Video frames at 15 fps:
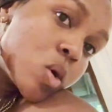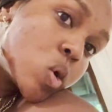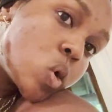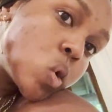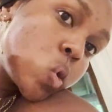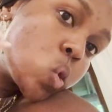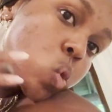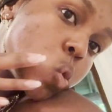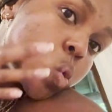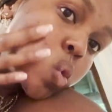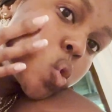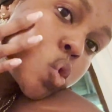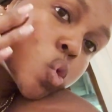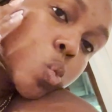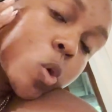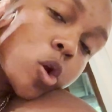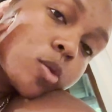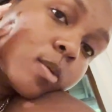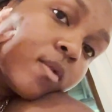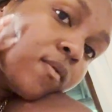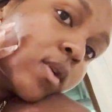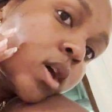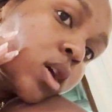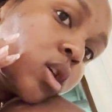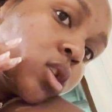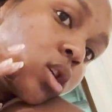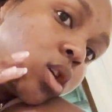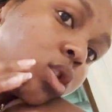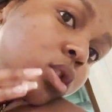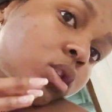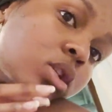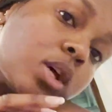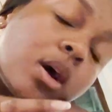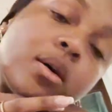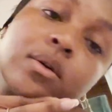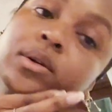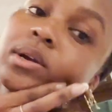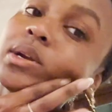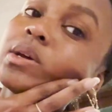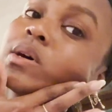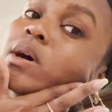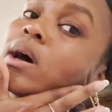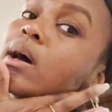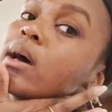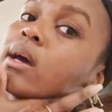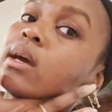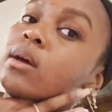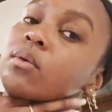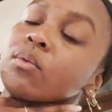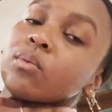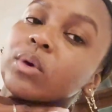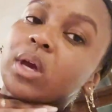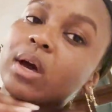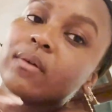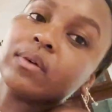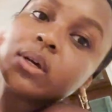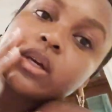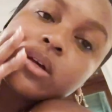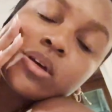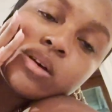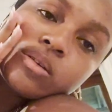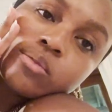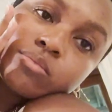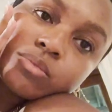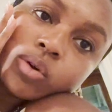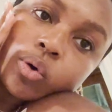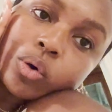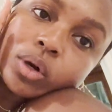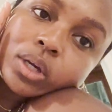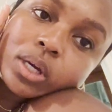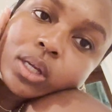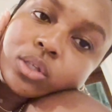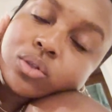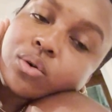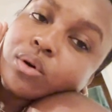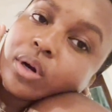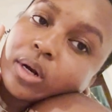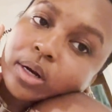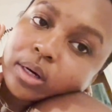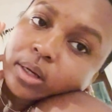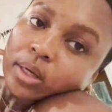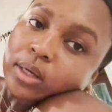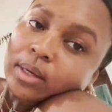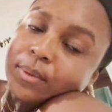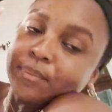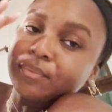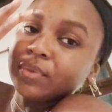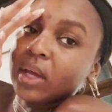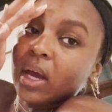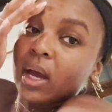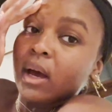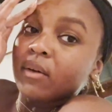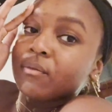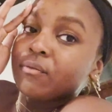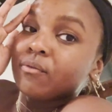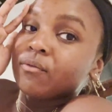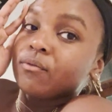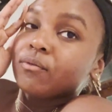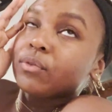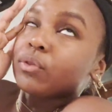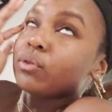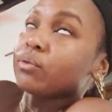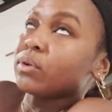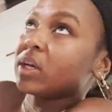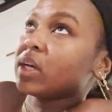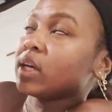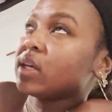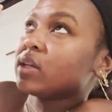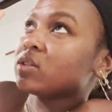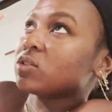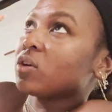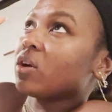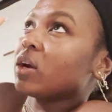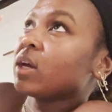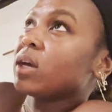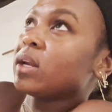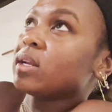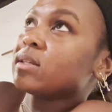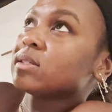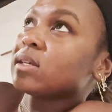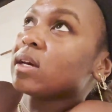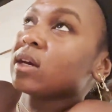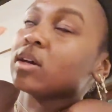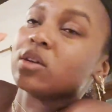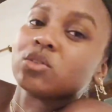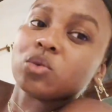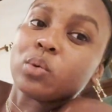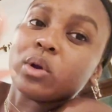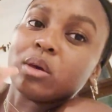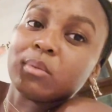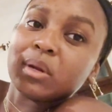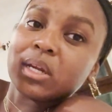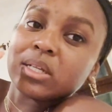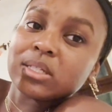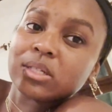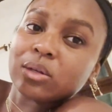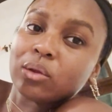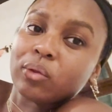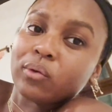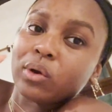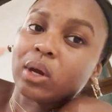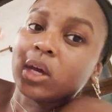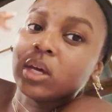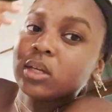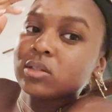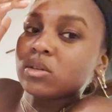And I just washed my face. I just showered. I we have like a orchid tour at three. Sorry, and it's like 20 minutes till three.